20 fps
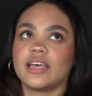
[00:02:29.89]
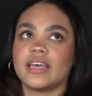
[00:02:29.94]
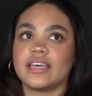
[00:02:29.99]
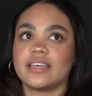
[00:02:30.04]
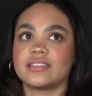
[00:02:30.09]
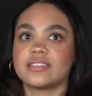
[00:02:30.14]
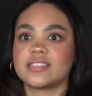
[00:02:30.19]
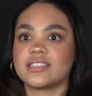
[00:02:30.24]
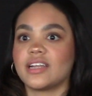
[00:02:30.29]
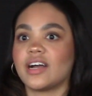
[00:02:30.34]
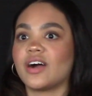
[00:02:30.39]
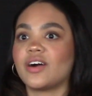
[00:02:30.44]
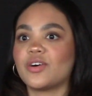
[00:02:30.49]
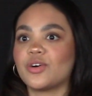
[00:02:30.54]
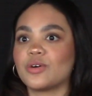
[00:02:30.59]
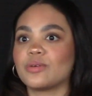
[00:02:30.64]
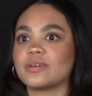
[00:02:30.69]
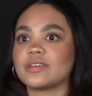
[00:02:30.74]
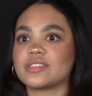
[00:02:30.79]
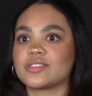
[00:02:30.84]
it's not
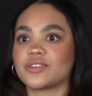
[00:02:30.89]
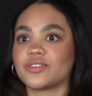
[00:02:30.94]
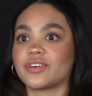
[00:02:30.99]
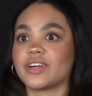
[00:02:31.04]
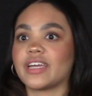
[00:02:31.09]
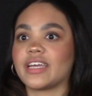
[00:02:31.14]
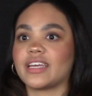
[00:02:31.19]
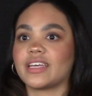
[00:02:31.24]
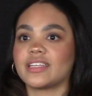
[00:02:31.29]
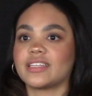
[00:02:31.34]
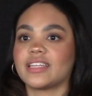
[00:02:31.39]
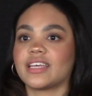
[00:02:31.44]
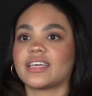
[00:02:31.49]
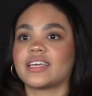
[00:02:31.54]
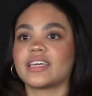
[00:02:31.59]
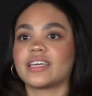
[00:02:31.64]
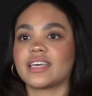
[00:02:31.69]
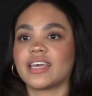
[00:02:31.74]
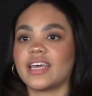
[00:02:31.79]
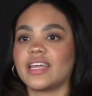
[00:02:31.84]
always great. Like,
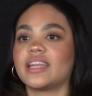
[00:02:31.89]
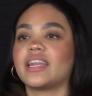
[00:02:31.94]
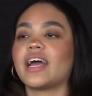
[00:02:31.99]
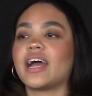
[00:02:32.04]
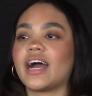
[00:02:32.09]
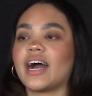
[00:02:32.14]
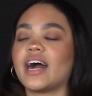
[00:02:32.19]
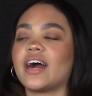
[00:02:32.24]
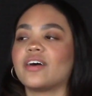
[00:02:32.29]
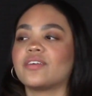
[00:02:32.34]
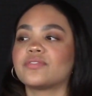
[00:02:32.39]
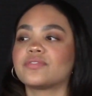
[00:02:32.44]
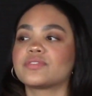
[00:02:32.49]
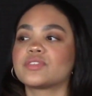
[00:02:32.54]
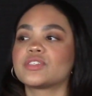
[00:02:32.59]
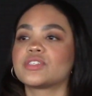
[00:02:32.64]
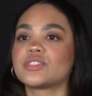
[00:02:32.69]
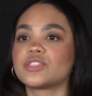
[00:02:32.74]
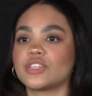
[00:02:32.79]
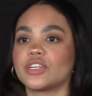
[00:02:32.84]
it can have
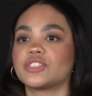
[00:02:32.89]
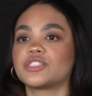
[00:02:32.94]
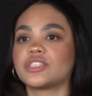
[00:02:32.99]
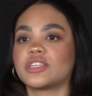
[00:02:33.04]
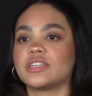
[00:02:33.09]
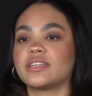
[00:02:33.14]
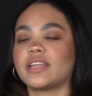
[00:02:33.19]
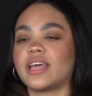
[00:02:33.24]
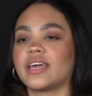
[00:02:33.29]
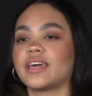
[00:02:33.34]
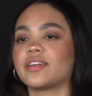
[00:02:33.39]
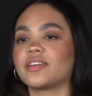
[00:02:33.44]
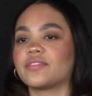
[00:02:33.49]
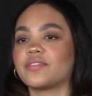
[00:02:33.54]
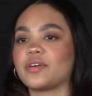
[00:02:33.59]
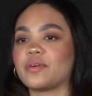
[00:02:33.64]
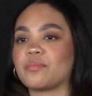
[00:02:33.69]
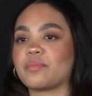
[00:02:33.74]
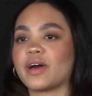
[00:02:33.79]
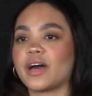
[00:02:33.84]
such a
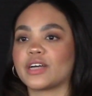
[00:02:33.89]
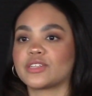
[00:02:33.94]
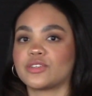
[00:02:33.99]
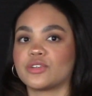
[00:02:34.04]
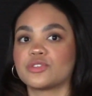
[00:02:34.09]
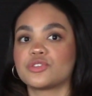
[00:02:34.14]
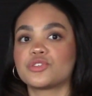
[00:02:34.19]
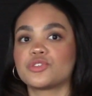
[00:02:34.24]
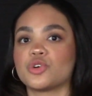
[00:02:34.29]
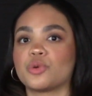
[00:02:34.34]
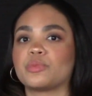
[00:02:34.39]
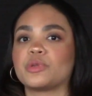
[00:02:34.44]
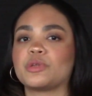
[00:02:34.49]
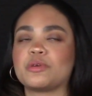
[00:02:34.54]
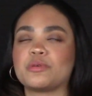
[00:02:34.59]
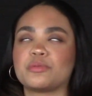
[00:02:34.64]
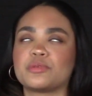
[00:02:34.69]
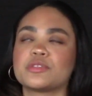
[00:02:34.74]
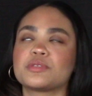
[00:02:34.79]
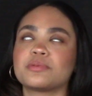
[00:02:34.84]
negative impact on so many
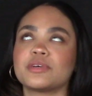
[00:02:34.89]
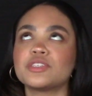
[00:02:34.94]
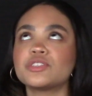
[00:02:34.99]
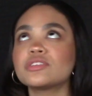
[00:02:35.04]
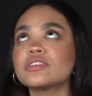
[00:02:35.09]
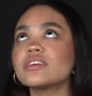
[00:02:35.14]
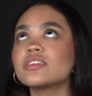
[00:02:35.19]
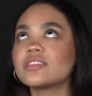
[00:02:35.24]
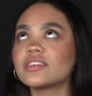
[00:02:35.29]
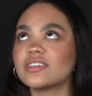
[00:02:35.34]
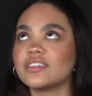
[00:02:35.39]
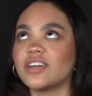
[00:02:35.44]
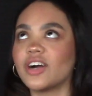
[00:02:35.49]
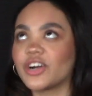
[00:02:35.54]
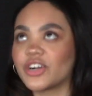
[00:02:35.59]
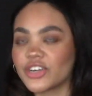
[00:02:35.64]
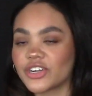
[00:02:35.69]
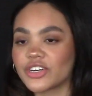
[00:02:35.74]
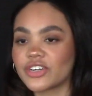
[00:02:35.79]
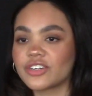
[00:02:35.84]
people, especially the
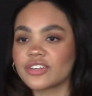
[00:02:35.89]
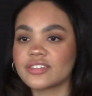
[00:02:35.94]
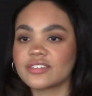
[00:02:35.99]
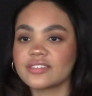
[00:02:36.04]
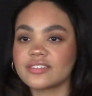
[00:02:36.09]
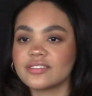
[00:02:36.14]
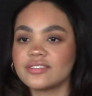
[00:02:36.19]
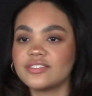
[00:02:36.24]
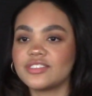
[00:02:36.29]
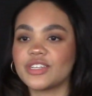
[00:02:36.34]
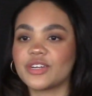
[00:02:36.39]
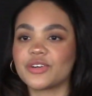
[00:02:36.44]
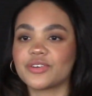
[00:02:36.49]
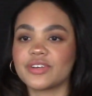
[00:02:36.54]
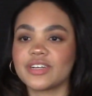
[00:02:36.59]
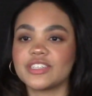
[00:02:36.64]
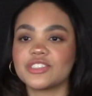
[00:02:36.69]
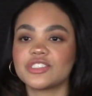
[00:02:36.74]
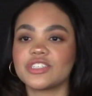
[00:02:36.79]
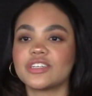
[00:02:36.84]
younger
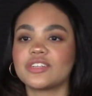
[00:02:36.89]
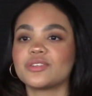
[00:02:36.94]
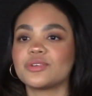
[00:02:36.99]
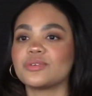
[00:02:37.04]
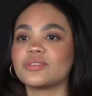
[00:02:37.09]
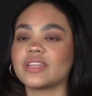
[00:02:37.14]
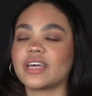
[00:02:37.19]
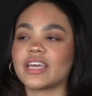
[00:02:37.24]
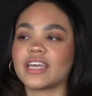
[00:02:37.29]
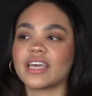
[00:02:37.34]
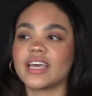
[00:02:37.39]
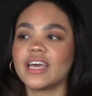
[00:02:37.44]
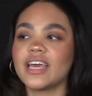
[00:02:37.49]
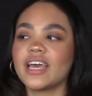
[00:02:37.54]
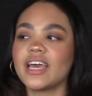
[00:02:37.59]
generation who like,